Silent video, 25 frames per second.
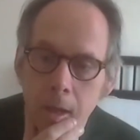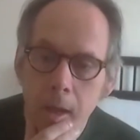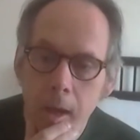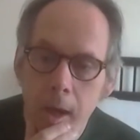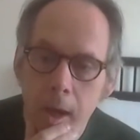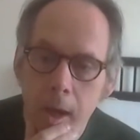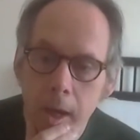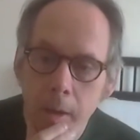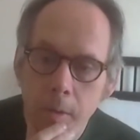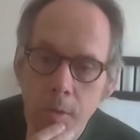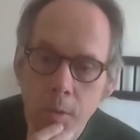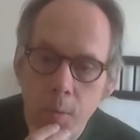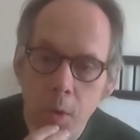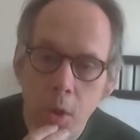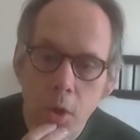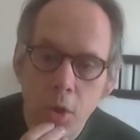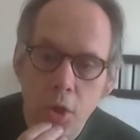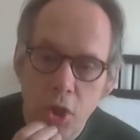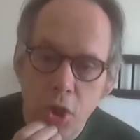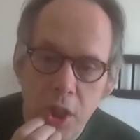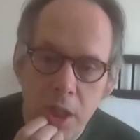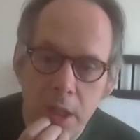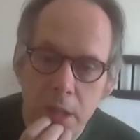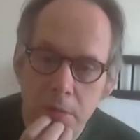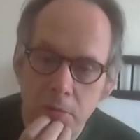and I was
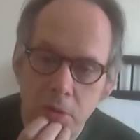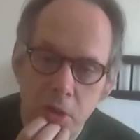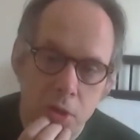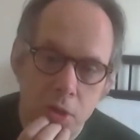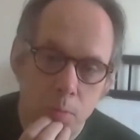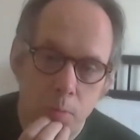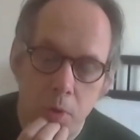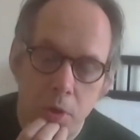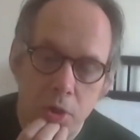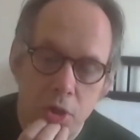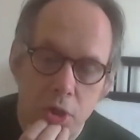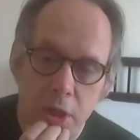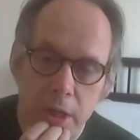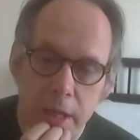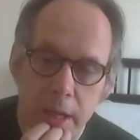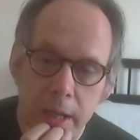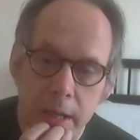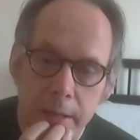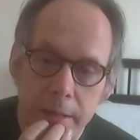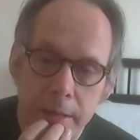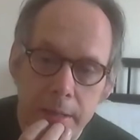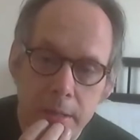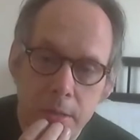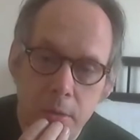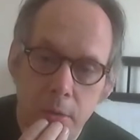just watching it,
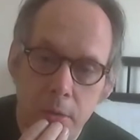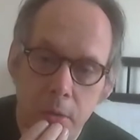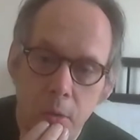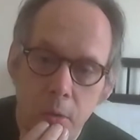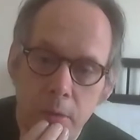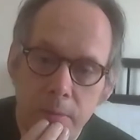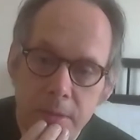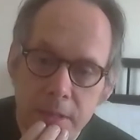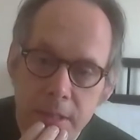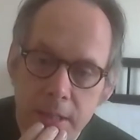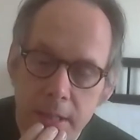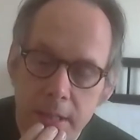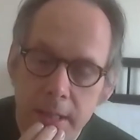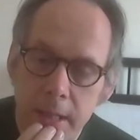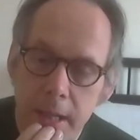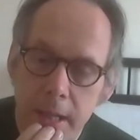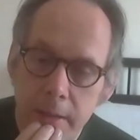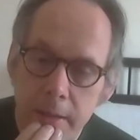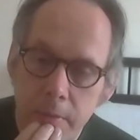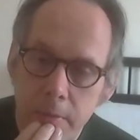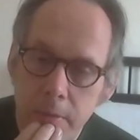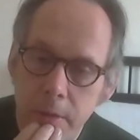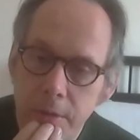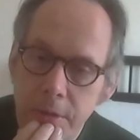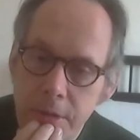and then all of a sudden I had
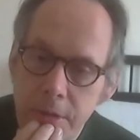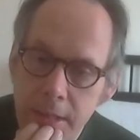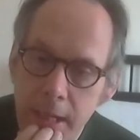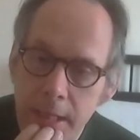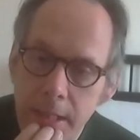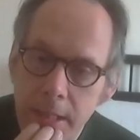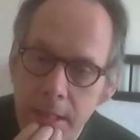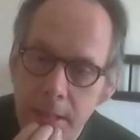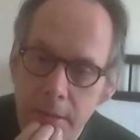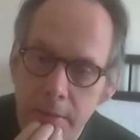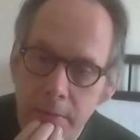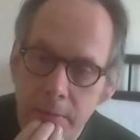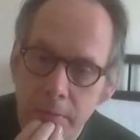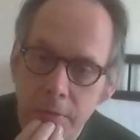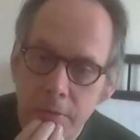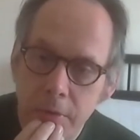a real sense of